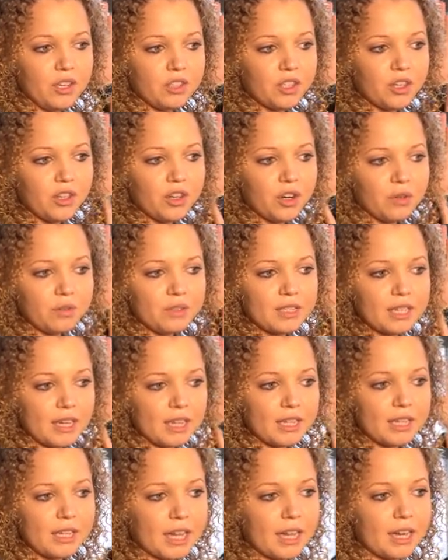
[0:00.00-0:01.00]
So you don't see
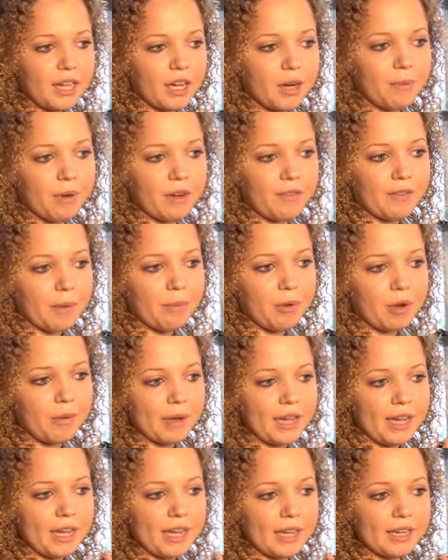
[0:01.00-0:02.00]
any light here, but if I put
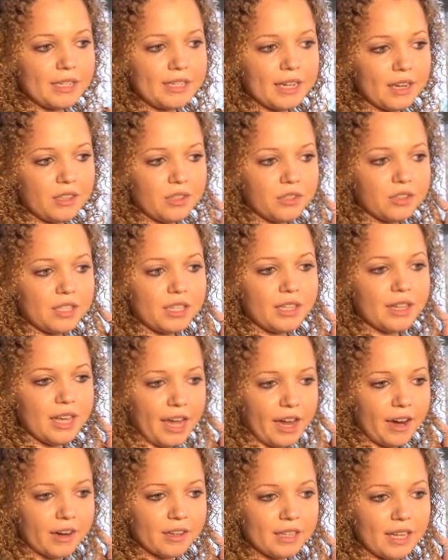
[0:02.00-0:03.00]
my hand down, you see the
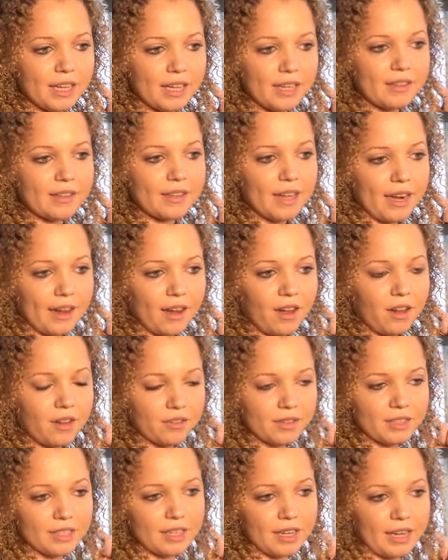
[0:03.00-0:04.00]
hair light that I all
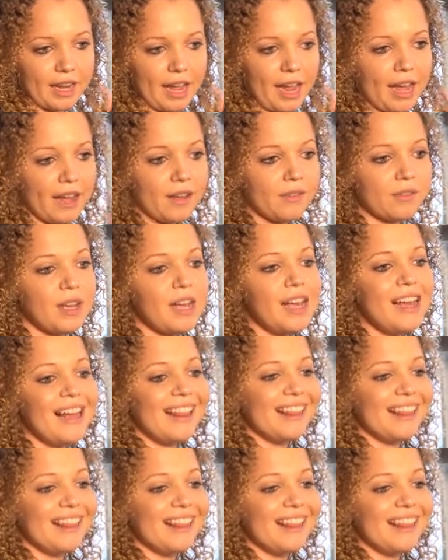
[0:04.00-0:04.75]
of a sudden have?